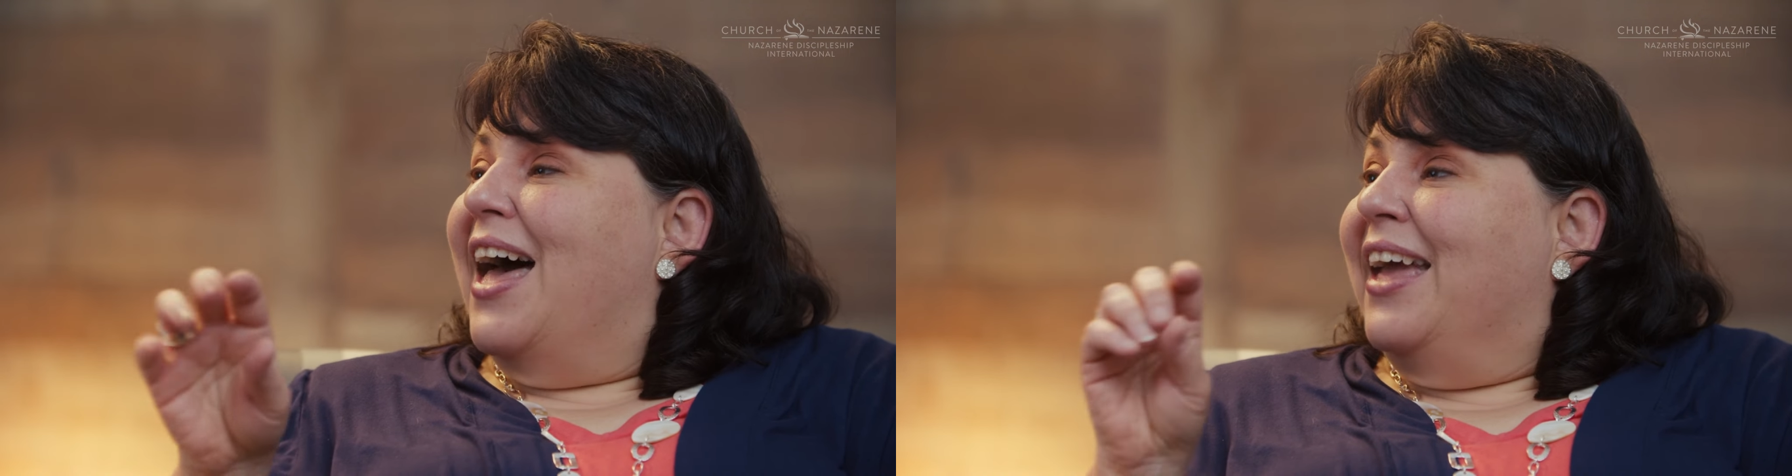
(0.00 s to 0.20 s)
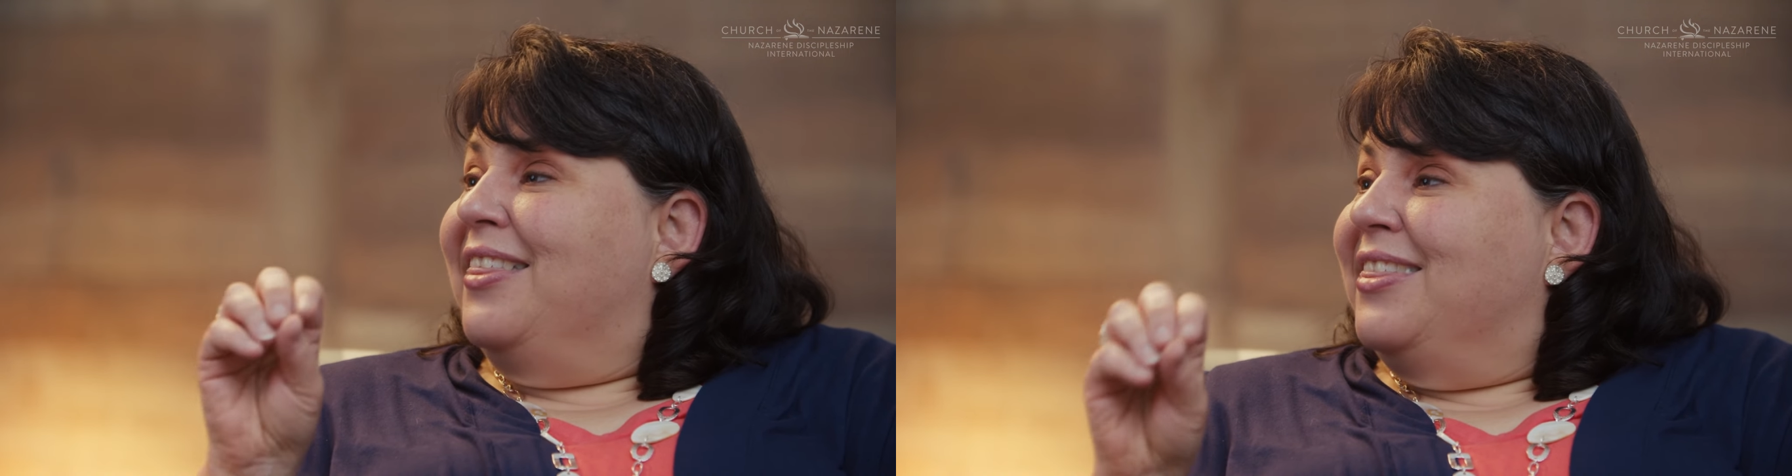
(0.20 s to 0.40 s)

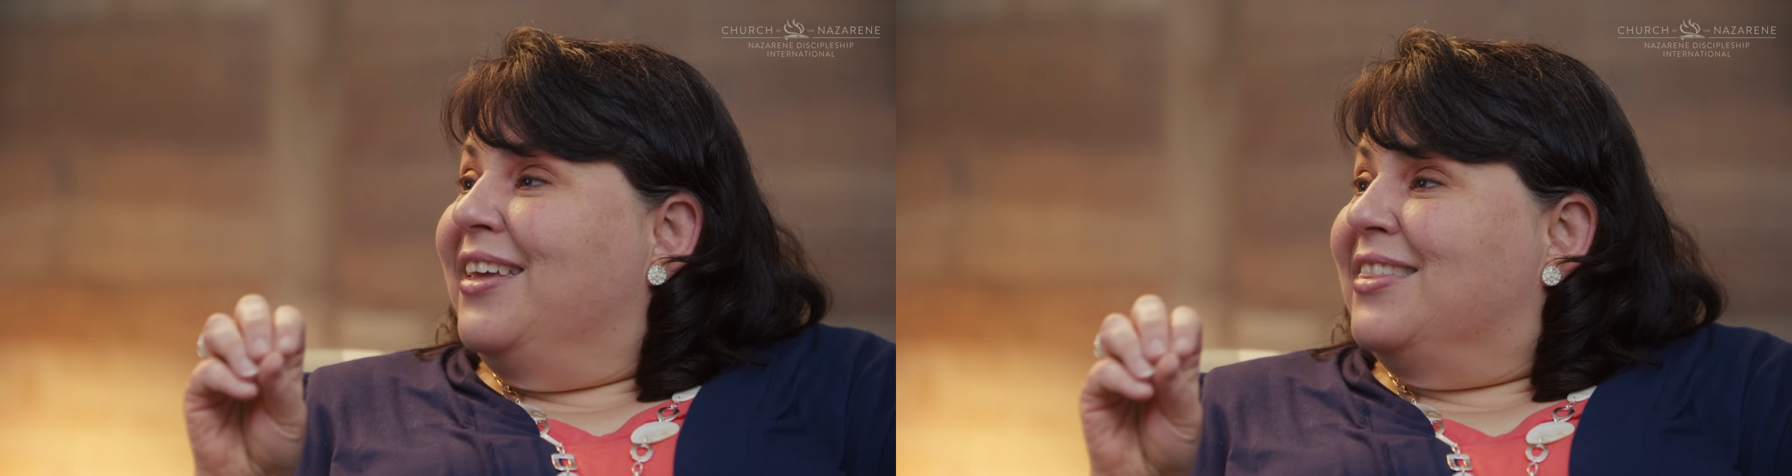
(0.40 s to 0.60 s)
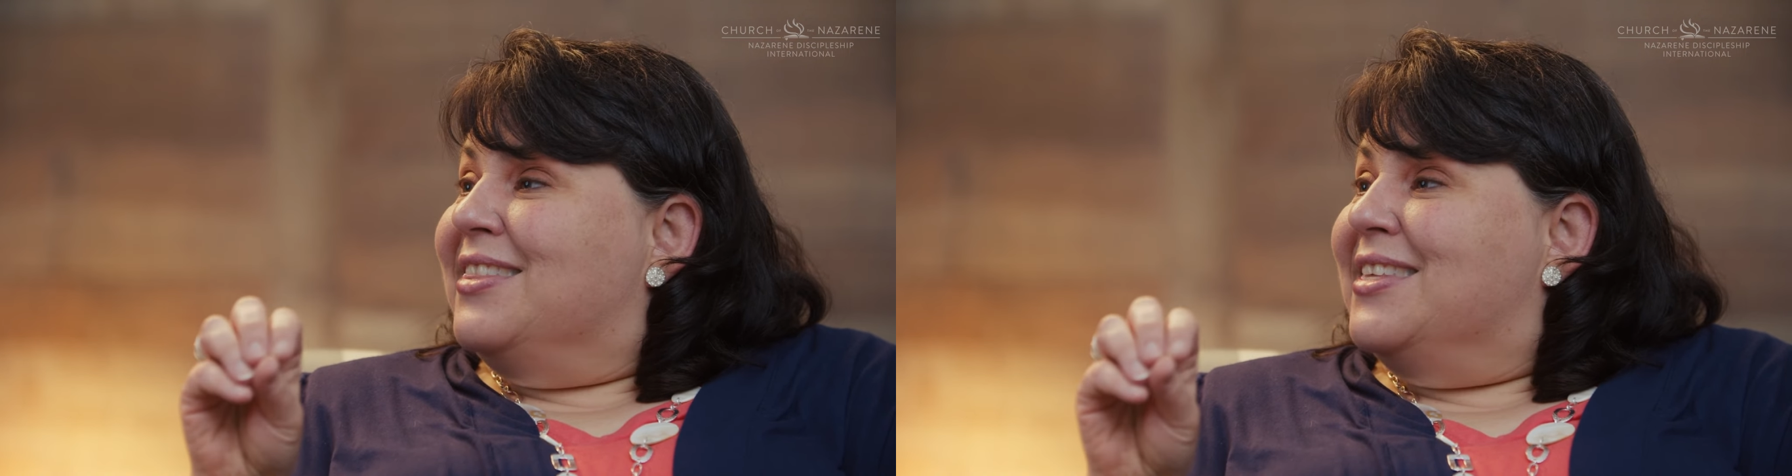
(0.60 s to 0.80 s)
I
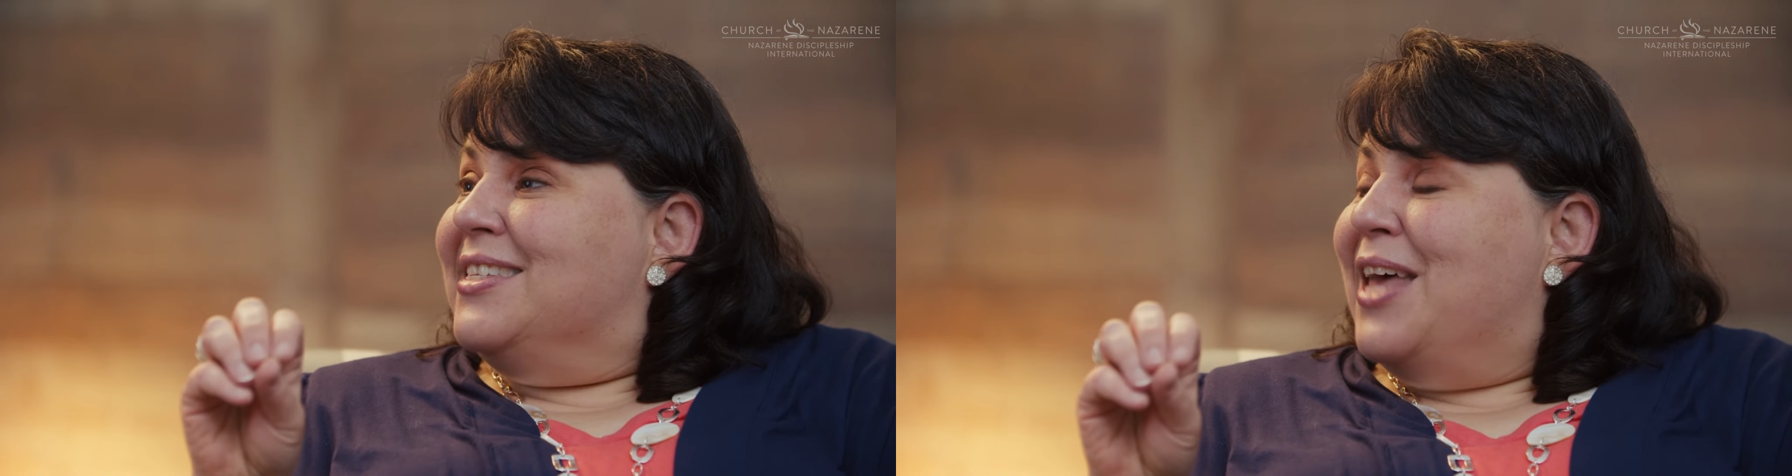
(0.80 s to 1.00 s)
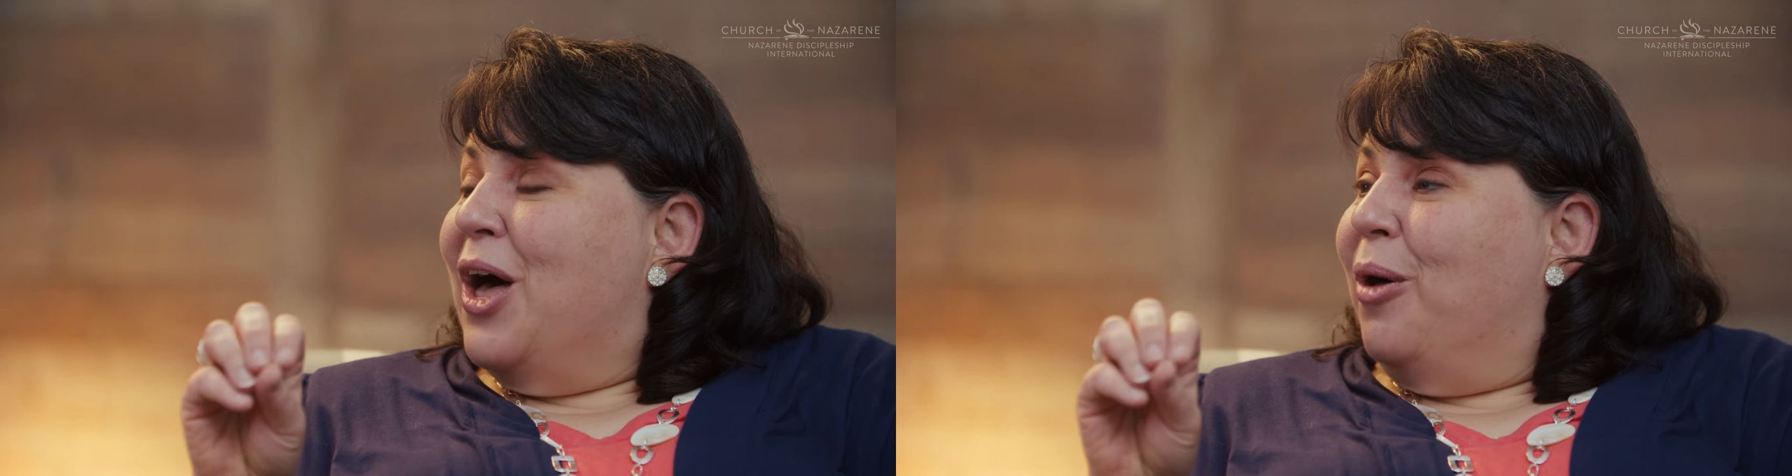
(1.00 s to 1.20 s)
think that
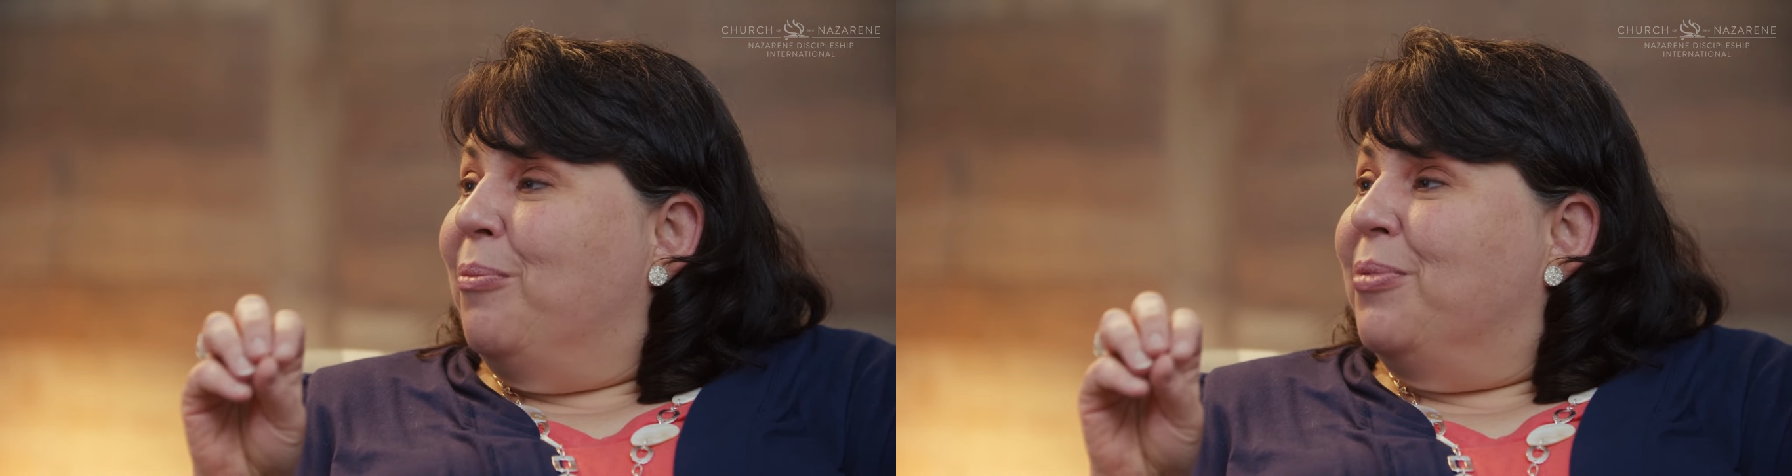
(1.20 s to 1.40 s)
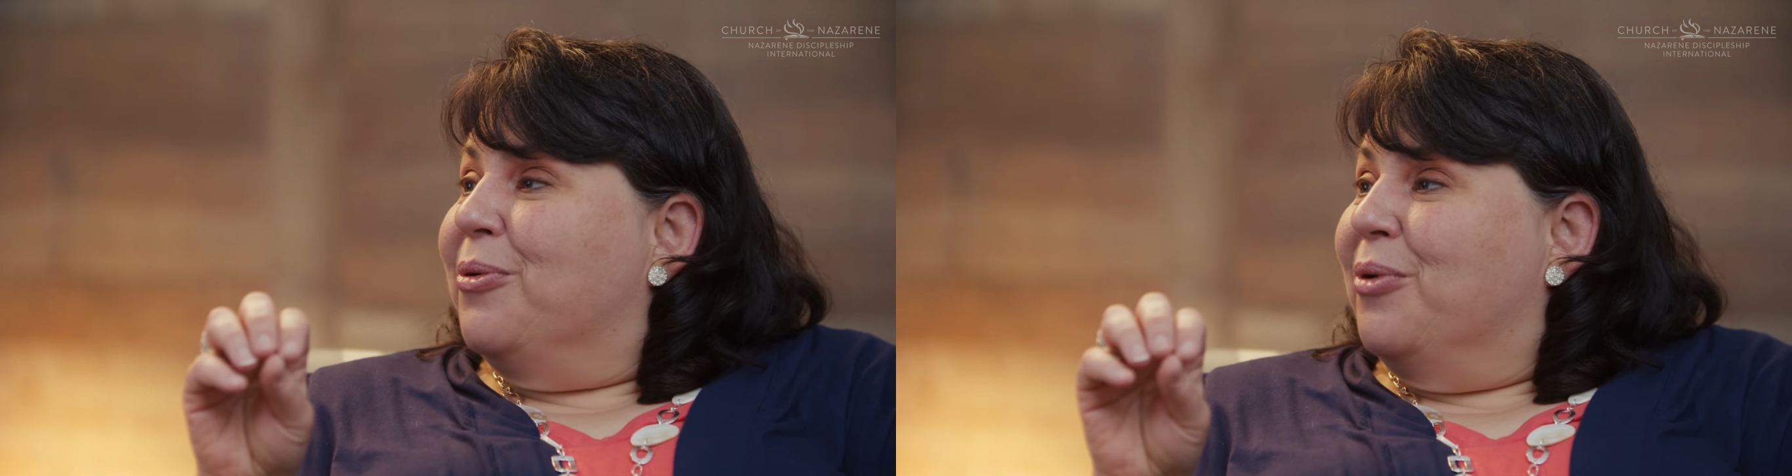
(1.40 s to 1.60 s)
this help